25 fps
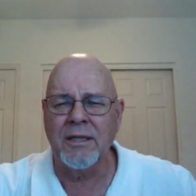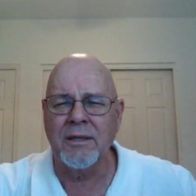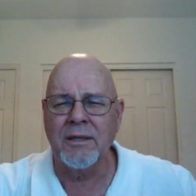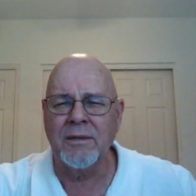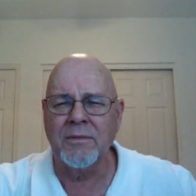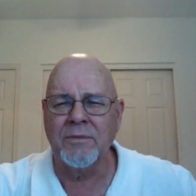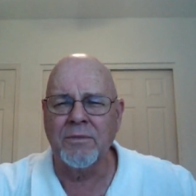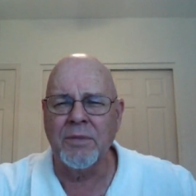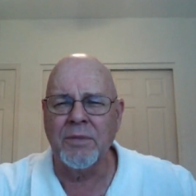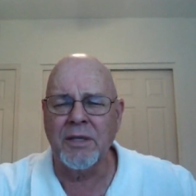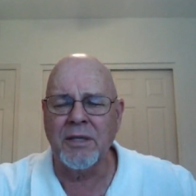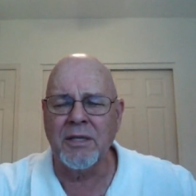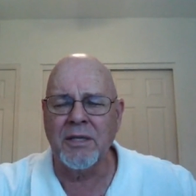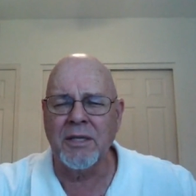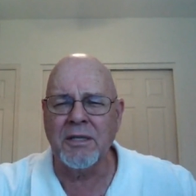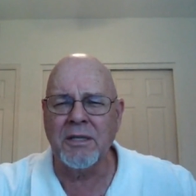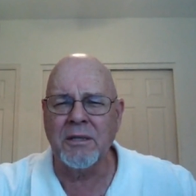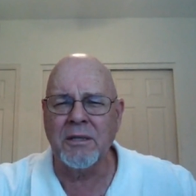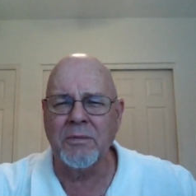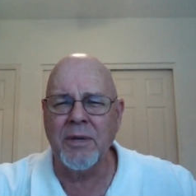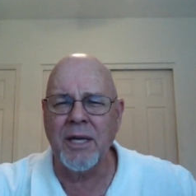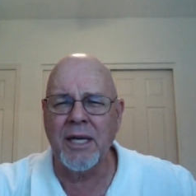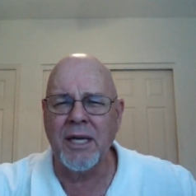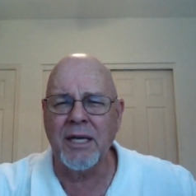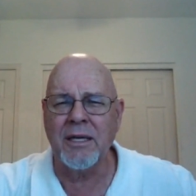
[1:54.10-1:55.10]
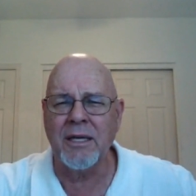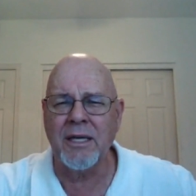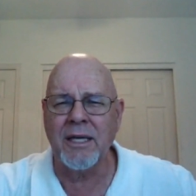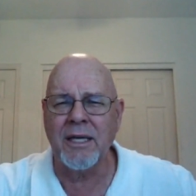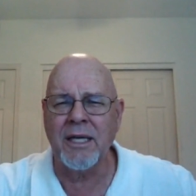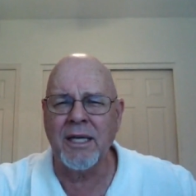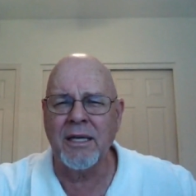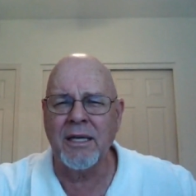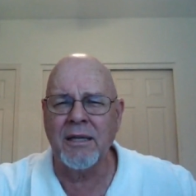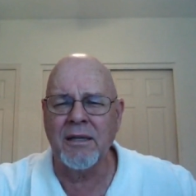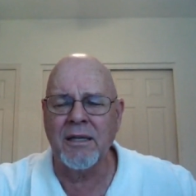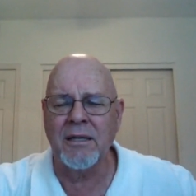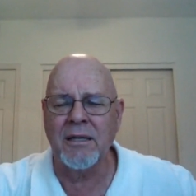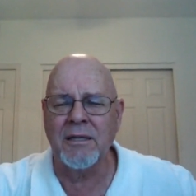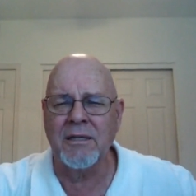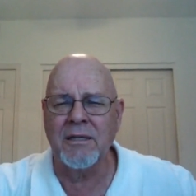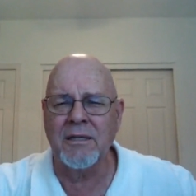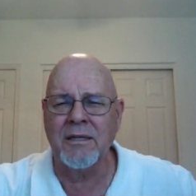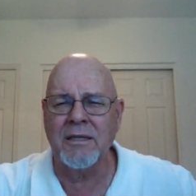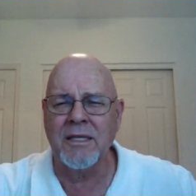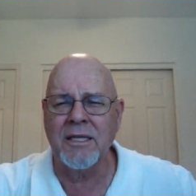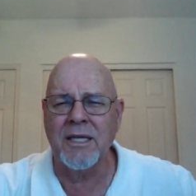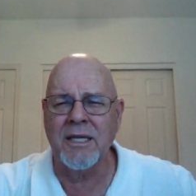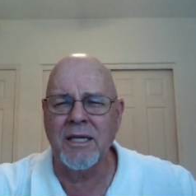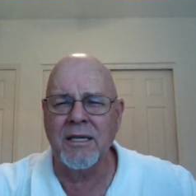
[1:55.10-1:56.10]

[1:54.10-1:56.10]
I would like very much to